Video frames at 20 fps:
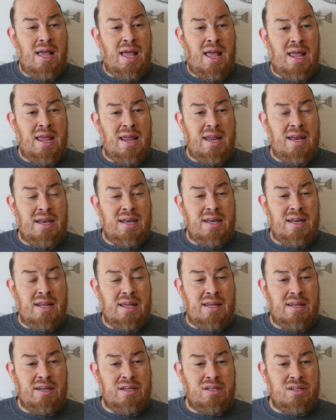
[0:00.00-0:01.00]
and
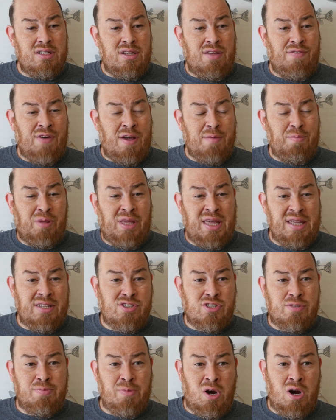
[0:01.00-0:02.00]
if I play it
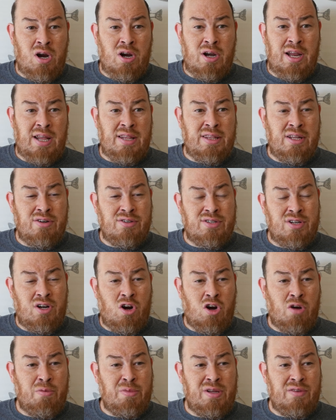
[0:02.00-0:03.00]
smart and there's an
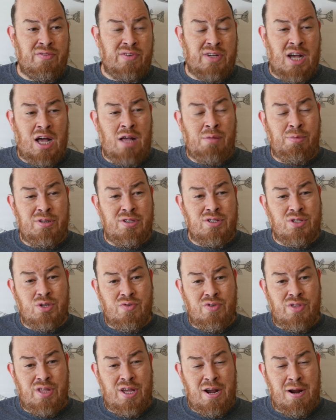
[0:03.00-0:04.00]
army of goblins
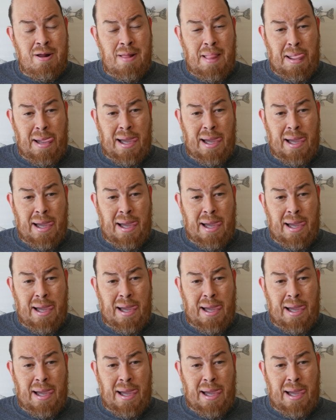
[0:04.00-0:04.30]
over there,